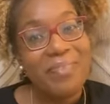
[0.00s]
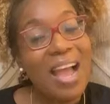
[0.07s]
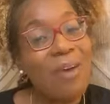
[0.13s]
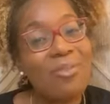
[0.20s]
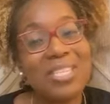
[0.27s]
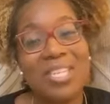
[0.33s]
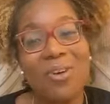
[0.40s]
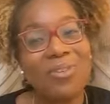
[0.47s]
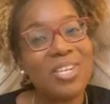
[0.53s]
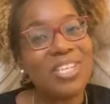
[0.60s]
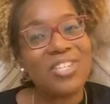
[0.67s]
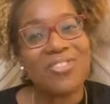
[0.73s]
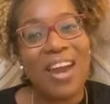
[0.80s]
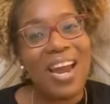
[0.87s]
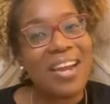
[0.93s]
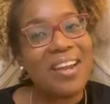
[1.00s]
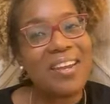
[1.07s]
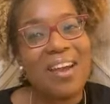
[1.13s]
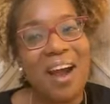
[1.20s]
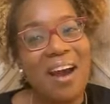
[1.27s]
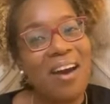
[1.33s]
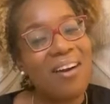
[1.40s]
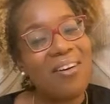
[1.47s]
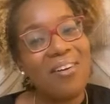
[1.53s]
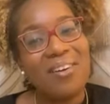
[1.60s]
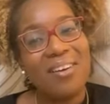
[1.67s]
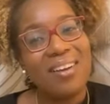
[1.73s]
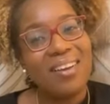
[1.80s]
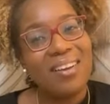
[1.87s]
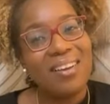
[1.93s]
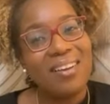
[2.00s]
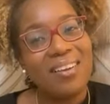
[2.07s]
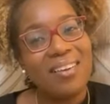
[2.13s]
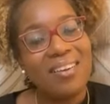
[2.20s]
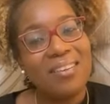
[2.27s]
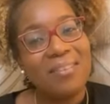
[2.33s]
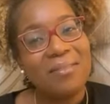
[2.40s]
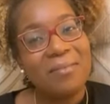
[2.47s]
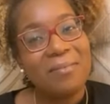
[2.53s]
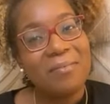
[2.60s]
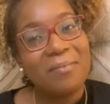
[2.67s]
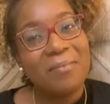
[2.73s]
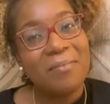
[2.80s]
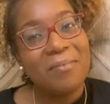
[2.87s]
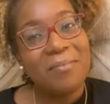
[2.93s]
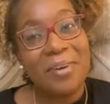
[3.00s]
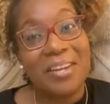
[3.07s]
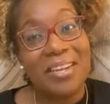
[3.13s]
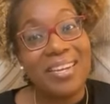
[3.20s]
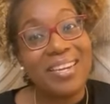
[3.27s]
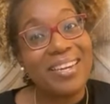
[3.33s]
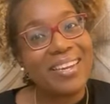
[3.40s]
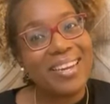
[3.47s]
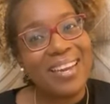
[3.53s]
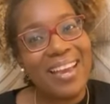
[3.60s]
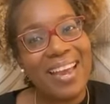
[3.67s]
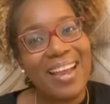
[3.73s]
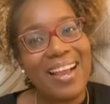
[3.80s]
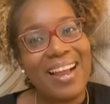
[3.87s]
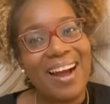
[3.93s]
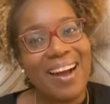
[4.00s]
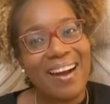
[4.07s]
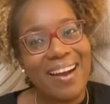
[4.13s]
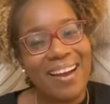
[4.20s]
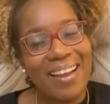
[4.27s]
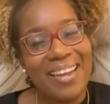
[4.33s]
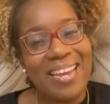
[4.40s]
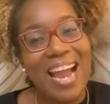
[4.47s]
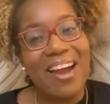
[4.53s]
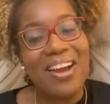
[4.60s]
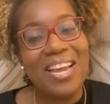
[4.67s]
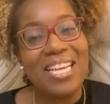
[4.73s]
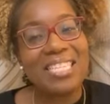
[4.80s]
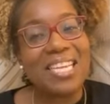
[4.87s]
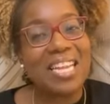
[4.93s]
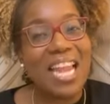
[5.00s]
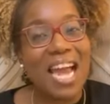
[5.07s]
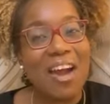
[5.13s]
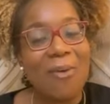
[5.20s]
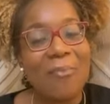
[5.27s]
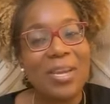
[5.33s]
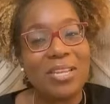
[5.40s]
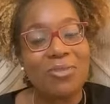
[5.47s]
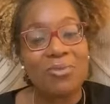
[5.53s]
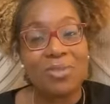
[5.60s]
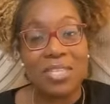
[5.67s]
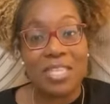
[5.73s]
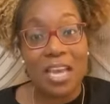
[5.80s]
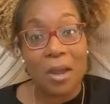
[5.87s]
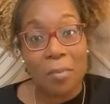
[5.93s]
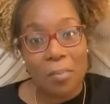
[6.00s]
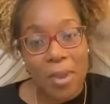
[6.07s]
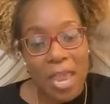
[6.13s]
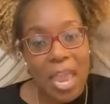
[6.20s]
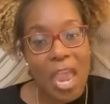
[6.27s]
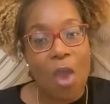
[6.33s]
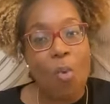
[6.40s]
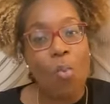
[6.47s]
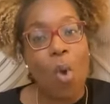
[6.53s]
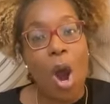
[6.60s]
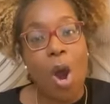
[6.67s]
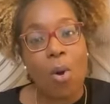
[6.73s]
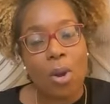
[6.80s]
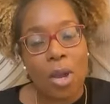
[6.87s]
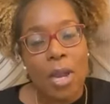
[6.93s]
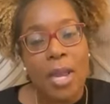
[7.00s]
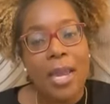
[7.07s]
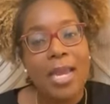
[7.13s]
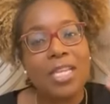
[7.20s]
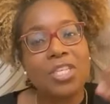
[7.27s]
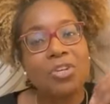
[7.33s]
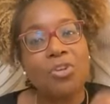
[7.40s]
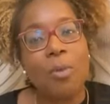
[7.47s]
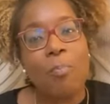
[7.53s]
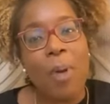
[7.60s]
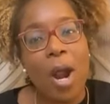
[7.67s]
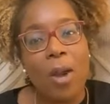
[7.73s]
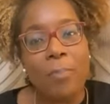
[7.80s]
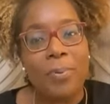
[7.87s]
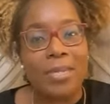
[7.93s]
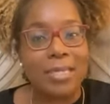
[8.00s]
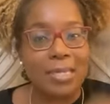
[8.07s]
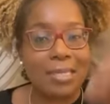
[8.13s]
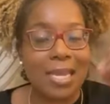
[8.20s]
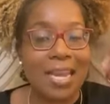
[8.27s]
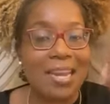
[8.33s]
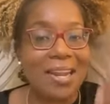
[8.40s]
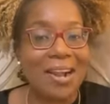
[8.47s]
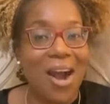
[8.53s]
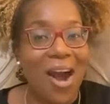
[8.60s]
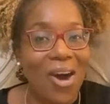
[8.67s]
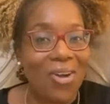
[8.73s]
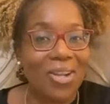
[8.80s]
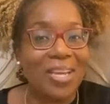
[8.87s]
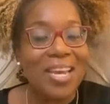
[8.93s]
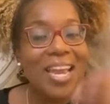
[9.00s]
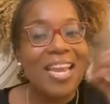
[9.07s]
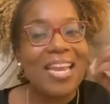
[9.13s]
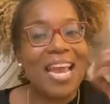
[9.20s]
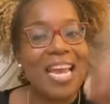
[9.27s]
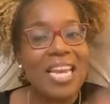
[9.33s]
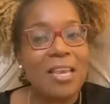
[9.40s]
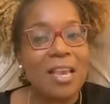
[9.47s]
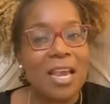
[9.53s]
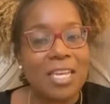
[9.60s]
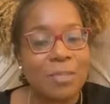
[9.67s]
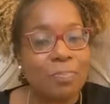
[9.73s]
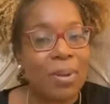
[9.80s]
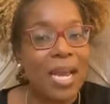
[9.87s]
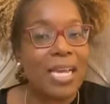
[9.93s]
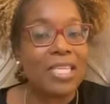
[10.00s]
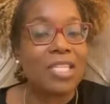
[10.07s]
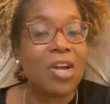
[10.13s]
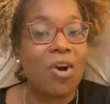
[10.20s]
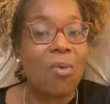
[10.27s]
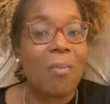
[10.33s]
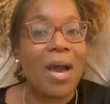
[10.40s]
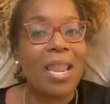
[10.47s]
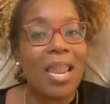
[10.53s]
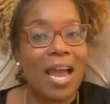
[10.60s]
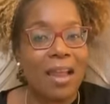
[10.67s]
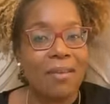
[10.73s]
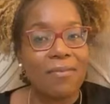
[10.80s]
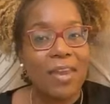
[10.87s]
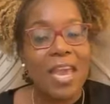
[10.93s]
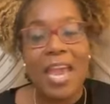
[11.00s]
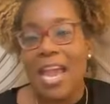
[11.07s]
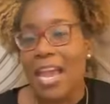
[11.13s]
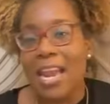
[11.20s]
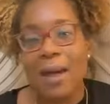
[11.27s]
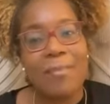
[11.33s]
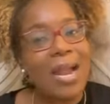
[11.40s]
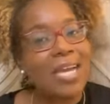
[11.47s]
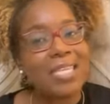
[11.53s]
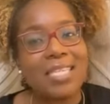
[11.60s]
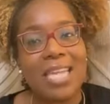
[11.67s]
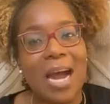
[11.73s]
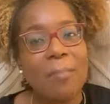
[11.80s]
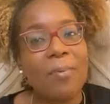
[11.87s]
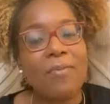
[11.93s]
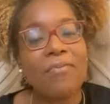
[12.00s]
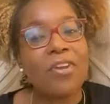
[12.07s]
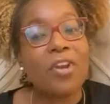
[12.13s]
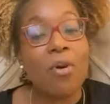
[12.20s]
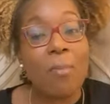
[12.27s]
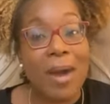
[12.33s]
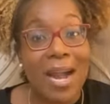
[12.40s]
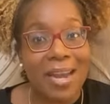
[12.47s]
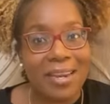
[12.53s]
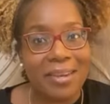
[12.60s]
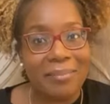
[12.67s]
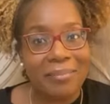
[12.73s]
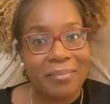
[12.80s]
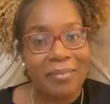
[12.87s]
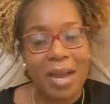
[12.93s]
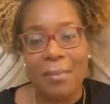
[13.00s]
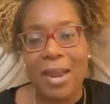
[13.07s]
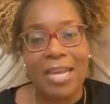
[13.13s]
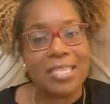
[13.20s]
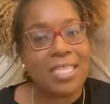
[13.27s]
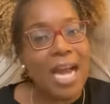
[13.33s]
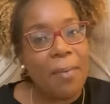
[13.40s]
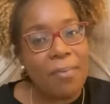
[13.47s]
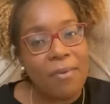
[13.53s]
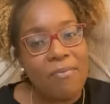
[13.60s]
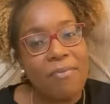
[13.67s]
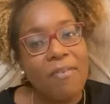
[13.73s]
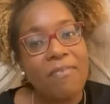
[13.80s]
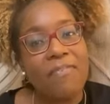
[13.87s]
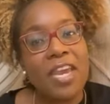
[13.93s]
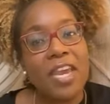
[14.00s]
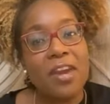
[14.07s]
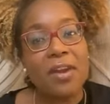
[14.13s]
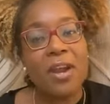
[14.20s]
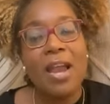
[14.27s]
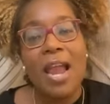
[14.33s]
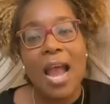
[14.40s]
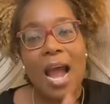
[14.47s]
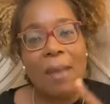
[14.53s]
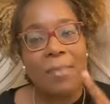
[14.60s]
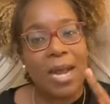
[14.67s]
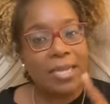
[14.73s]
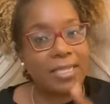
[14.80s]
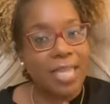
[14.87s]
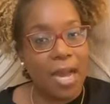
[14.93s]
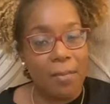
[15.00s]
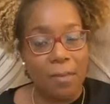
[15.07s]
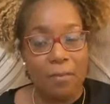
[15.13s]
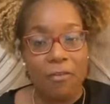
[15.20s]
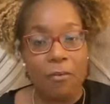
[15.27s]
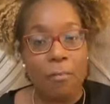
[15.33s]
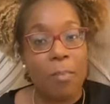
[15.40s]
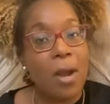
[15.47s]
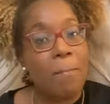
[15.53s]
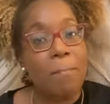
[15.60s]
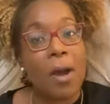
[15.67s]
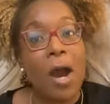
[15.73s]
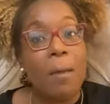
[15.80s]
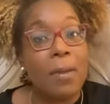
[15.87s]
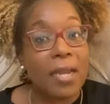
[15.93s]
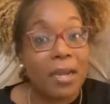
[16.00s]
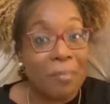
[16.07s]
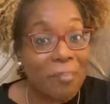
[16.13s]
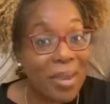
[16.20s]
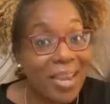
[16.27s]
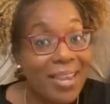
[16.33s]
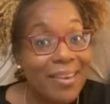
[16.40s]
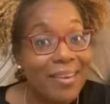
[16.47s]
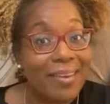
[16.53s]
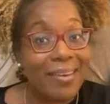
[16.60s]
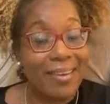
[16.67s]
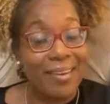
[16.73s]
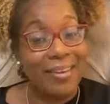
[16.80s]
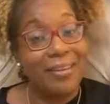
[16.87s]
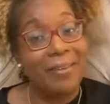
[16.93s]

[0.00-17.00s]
I was so distracted, y'all. But look at God. Now he's allowing me to step and walk into the purposes and the calling that he has placed on my life. And I'm not stopping for nobody. I'm not stopping for fear. I'm not stopping for public opinion.